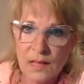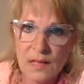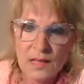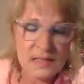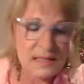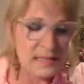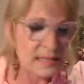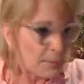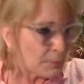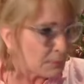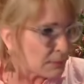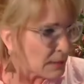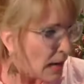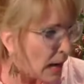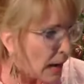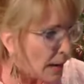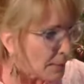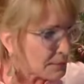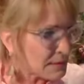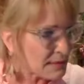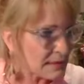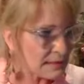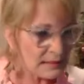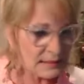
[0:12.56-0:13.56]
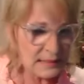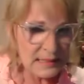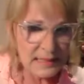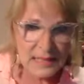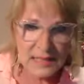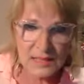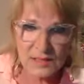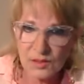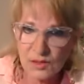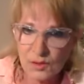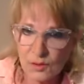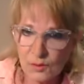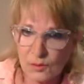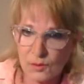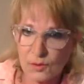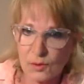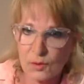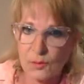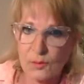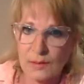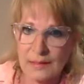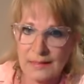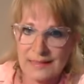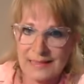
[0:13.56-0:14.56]
Sometimes it leads you
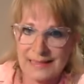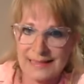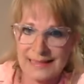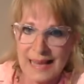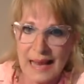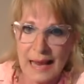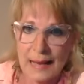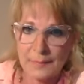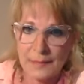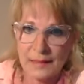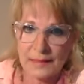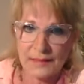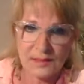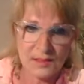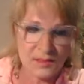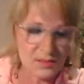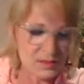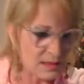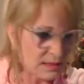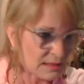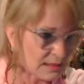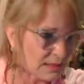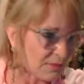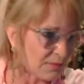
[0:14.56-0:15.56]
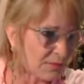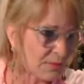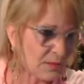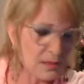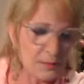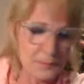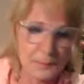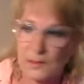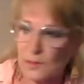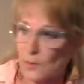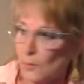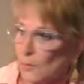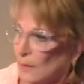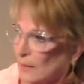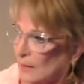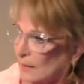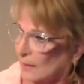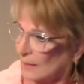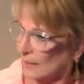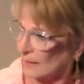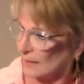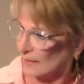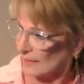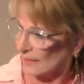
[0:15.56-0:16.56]
to an assignment. There's a difference between
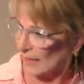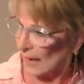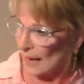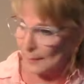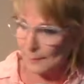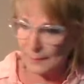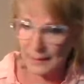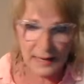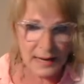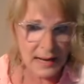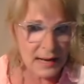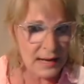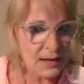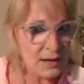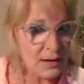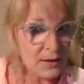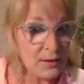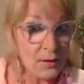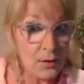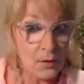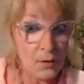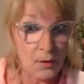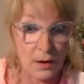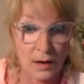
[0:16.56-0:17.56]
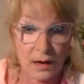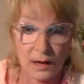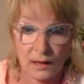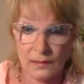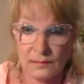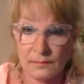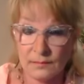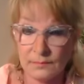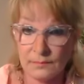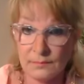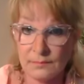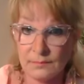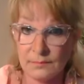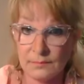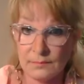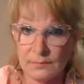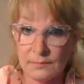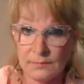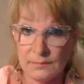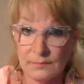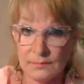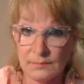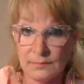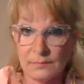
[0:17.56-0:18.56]
an assignment and a door.
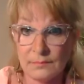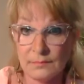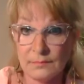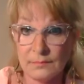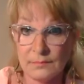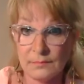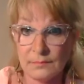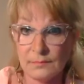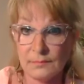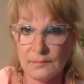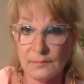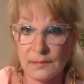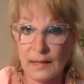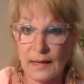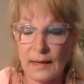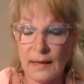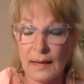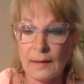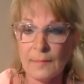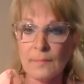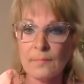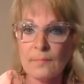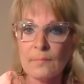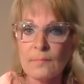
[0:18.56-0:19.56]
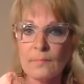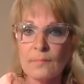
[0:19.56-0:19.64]
Okay?